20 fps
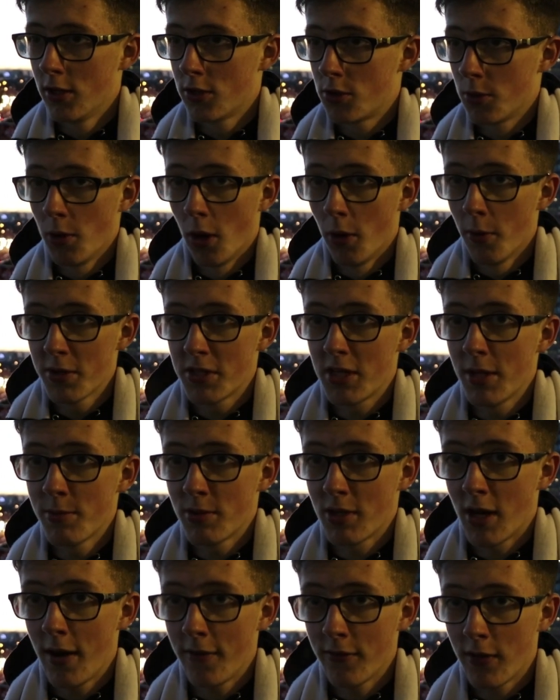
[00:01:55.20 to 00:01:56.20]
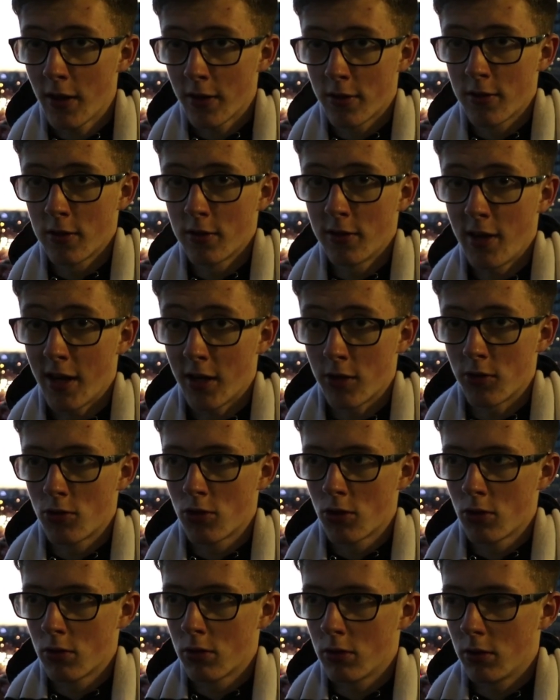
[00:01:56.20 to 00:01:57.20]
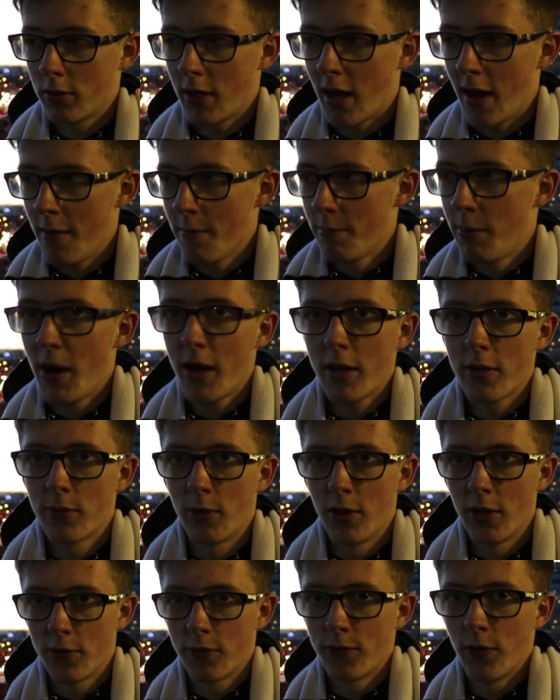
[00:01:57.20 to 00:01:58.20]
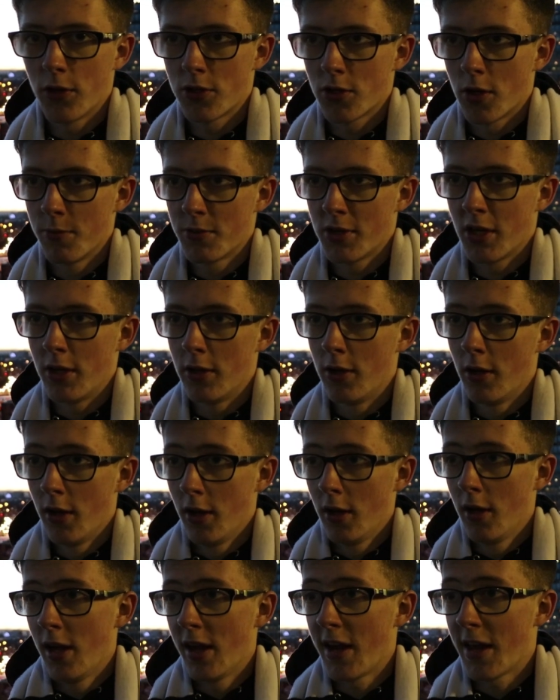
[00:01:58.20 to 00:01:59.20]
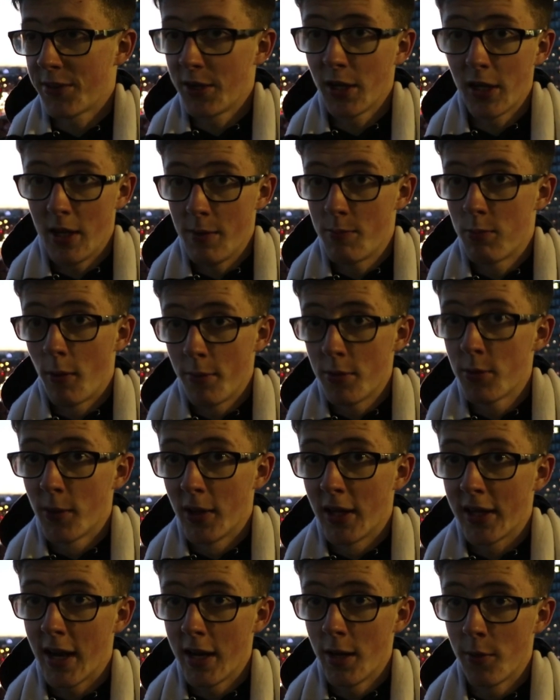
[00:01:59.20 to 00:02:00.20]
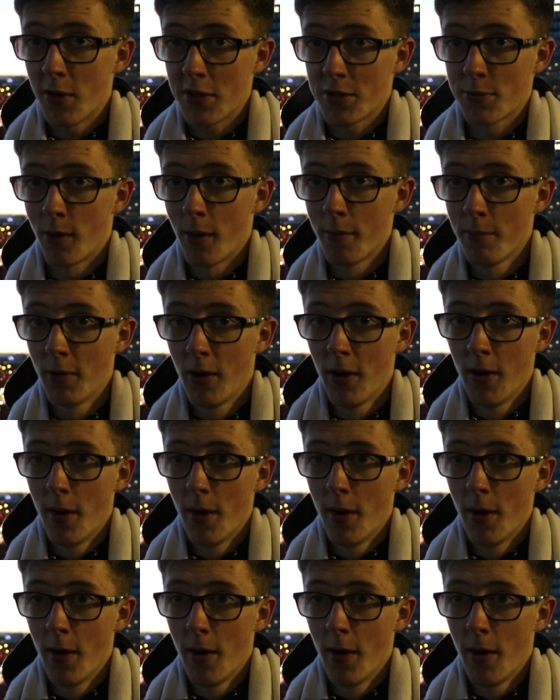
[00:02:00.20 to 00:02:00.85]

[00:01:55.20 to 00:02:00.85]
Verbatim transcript: So he always seems to have that that that impact when he first comes in, and I think he probably will again at West Brom.